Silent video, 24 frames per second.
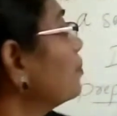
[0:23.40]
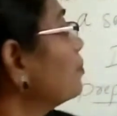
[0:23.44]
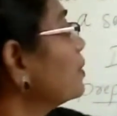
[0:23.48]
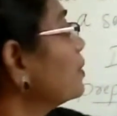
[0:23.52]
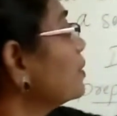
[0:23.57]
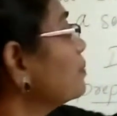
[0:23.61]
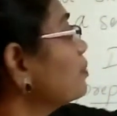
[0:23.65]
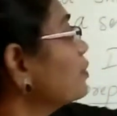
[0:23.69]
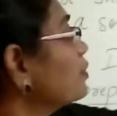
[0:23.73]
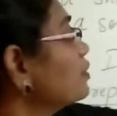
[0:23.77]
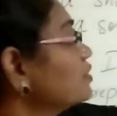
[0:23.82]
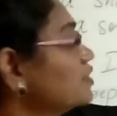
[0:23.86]

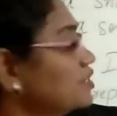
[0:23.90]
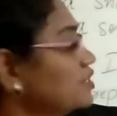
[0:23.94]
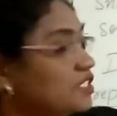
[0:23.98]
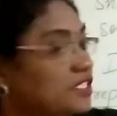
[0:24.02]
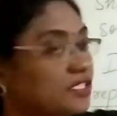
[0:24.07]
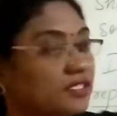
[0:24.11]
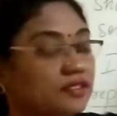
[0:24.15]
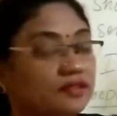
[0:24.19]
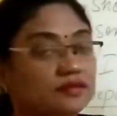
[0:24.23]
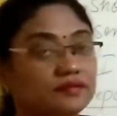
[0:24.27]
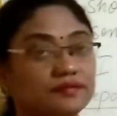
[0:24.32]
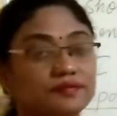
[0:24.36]

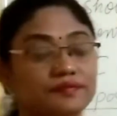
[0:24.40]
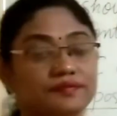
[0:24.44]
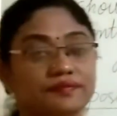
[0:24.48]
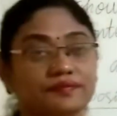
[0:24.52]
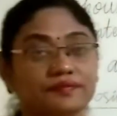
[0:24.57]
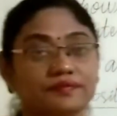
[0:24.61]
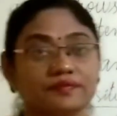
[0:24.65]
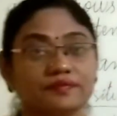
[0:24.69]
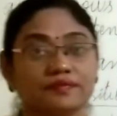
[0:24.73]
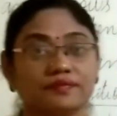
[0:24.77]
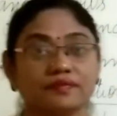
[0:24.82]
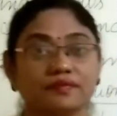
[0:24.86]
Preposition.
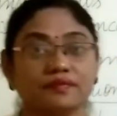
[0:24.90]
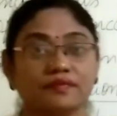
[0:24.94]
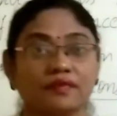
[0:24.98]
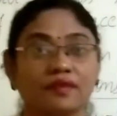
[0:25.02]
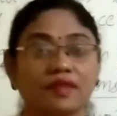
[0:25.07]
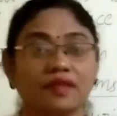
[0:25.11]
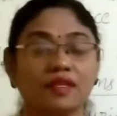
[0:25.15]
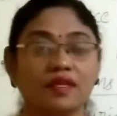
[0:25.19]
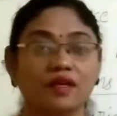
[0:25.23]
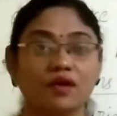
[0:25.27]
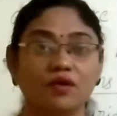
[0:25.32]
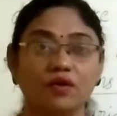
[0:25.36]

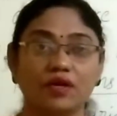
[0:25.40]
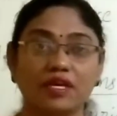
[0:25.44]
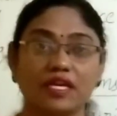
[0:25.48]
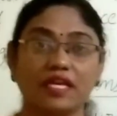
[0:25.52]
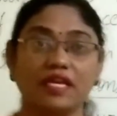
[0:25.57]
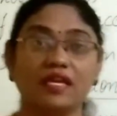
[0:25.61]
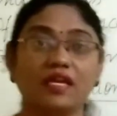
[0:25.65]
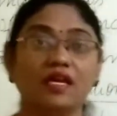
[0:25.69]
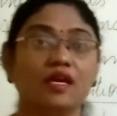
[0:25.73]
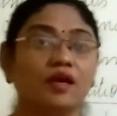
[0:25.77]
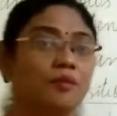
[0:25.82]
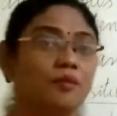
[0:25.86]

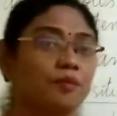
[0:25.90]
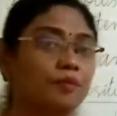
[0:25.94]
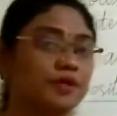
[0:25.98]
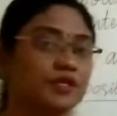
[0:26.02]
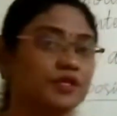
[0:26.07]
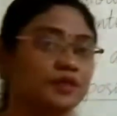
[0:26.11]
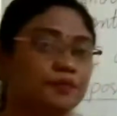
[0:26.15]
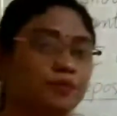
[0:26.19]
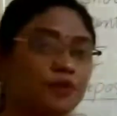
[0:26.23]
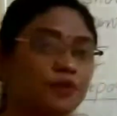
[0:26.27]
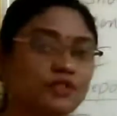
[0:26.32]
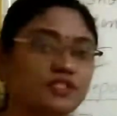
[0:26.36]
Okay,
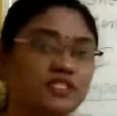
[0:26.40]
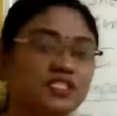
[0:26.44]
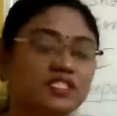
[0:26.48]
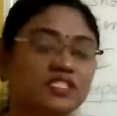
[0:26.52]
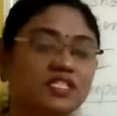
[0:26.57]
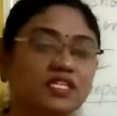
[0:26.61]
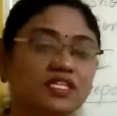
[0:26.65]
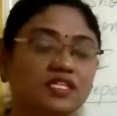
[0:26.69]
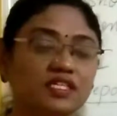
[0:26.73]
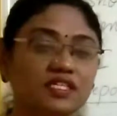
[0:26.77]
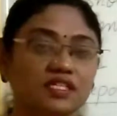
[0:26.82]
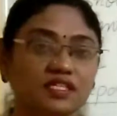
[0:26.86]

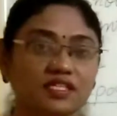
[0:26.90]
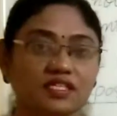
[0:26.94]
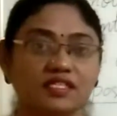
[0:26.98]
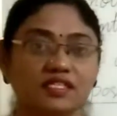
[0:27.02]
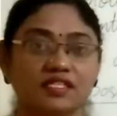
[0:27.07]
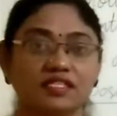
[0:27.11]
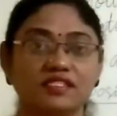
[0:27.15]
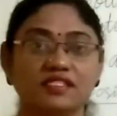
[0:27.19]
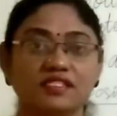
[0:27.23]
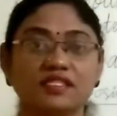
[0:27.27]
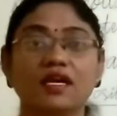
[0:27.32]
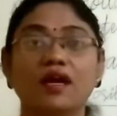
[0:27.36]
preposition
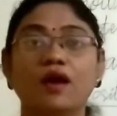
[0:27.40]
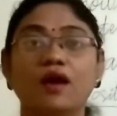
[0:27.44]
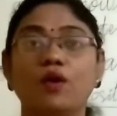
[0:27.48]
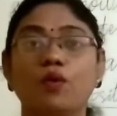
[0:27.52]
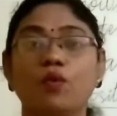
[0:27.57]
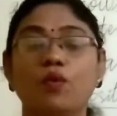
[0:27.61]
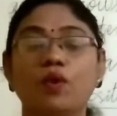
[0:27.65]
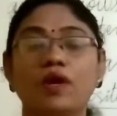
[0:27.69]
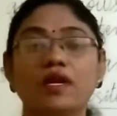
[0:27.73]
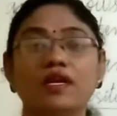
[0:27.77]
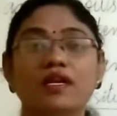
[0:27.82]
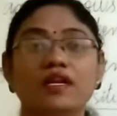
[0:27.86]
is
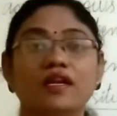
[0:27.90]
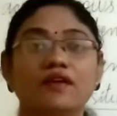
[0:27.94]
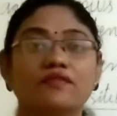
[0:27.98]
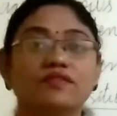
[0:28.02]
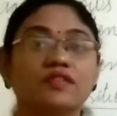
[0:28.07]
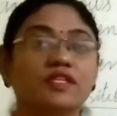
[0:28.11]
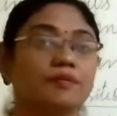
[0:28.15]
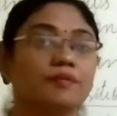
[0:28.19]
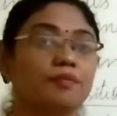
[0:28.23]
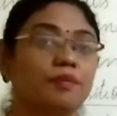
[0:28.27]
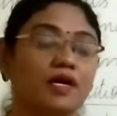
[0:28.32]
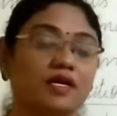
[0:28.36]
one
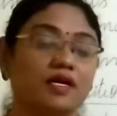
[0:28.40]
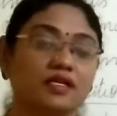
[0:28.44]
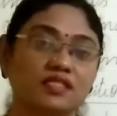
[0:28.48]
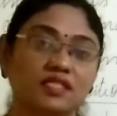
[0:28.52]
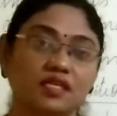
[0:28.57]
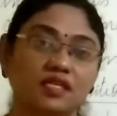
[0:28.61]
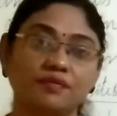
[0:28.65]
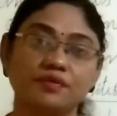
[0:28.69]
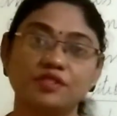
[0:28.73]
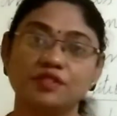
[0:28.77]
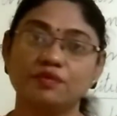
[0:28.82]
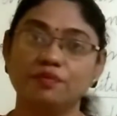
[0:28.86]
of the
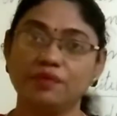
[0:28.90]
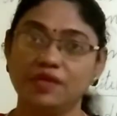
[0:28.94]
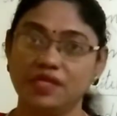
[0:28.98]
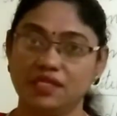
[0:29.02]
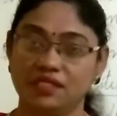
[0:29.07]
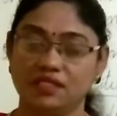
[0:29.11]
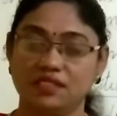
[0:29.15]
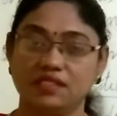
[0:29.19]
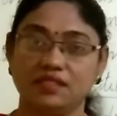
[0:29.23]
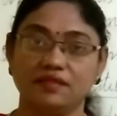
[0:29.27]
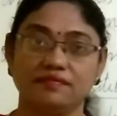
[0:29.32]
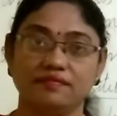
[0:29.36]
parts of
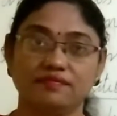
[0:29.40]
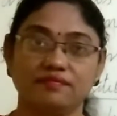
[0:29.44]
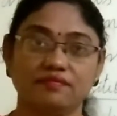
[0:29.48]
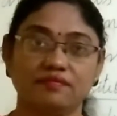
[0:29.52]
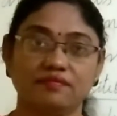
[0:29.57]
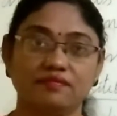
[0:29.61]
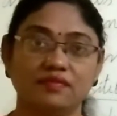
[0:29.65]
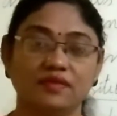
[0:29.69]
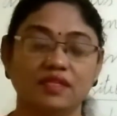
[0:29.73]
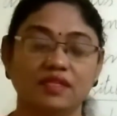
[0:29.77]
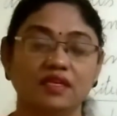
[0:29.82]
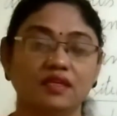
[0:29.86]
speech.
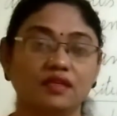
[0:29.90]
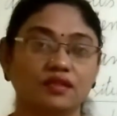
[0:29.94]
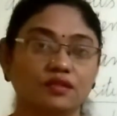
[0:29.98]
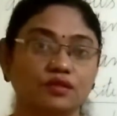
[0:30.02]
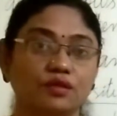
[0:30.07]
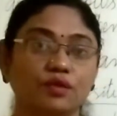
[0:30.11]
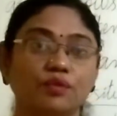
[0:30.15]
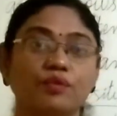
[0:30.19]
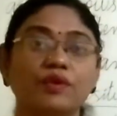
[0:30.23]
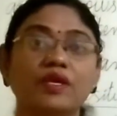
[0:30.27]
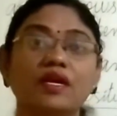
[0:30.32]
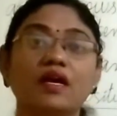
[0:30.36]

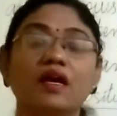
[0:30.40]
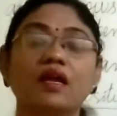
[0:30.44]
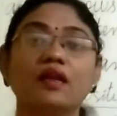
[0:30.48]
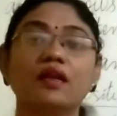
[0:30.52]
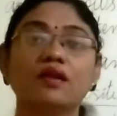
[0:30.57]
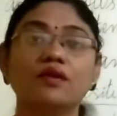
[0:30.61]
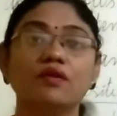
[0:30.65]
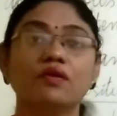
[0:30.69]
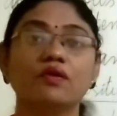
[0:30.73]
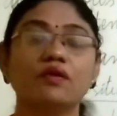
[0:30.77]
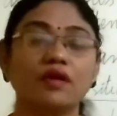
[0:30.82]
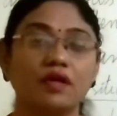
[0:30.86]
So we all
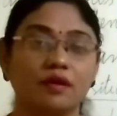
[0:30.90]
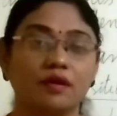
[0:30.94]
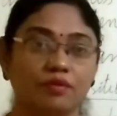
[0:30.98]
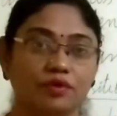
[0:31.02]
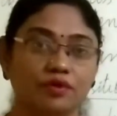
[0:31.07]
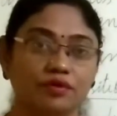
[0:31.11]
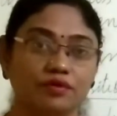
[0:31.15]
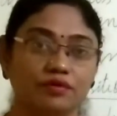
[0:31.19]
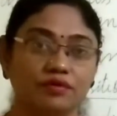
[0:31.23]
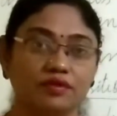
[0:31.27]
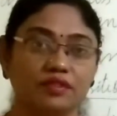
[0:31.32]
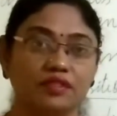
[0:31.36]
know
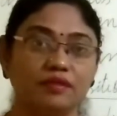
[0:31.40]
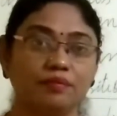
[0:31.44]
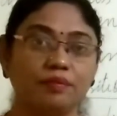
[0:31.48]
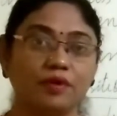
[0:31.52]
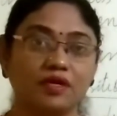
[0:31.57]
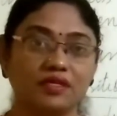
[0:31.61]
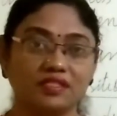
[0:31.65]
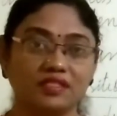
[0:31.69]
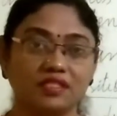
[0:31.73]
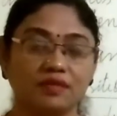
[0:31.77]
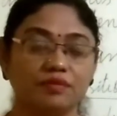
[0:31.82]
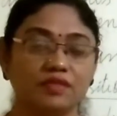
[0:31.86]
about the
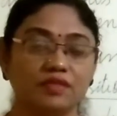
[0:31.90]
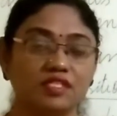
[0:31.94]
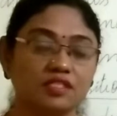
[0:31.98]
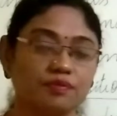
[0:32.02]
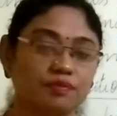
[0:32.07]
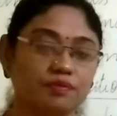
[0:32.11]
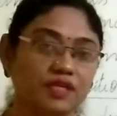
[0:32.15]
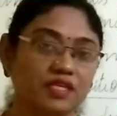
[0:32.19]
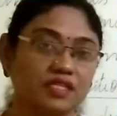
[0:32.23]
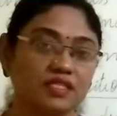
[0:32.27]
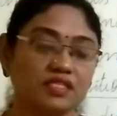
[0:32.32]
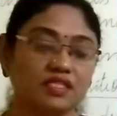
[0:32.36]
parts of the
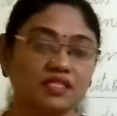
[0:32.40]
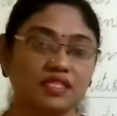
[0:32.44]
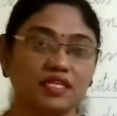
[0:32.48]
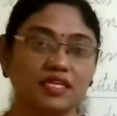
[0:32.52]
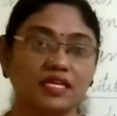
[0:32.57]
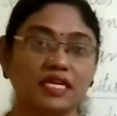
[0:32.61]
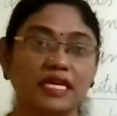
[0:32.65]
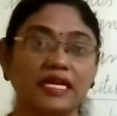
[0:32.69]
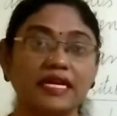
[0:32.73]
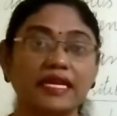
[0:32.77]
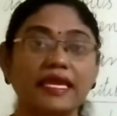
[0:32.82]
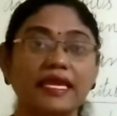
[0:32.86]
speech.
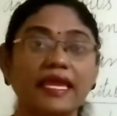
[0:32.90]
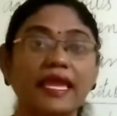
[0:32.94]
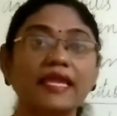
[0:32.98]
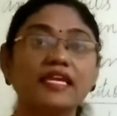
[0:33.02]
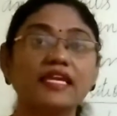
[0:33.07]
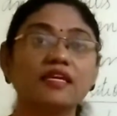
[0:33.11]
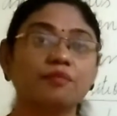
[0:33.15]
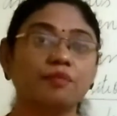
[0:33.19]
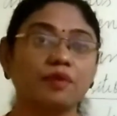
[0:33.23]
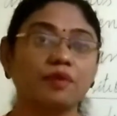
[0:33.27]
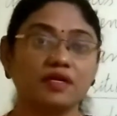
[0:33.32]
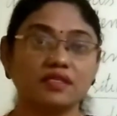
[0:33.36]
There are
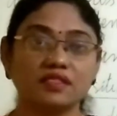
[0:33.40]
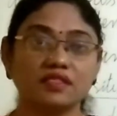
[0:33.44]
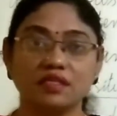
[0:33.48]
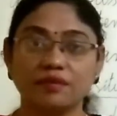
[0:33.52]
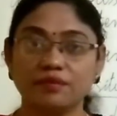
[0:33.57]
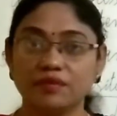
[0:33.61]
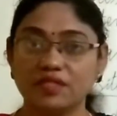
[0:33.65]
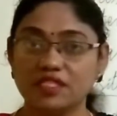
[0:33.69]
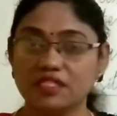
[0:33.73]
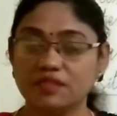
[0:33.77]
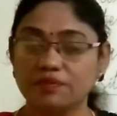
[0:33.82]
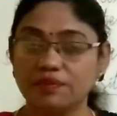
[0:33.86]
8 parts
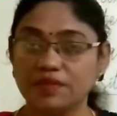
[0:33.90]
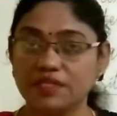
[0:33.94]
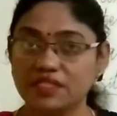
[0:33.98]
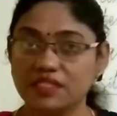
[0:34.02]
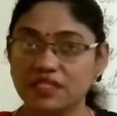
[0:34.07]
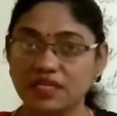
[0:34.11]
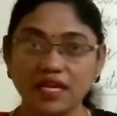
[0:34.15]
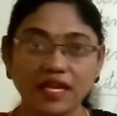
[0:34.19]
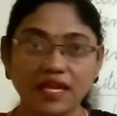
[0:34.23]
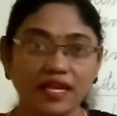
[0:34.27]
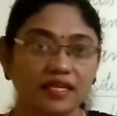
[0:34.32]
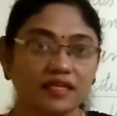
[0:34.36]
of the speech,
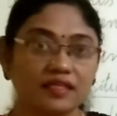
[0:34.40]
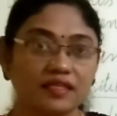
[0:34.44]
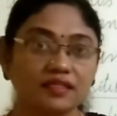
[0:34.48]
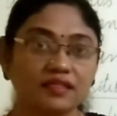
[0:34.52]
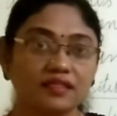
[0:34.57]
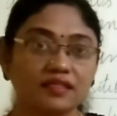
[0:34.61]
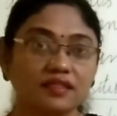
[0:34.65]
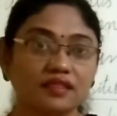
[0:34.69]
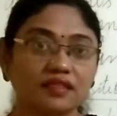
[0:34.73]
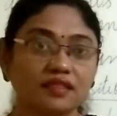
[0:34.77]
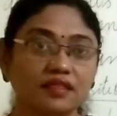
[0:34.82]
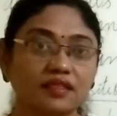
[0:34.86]
right?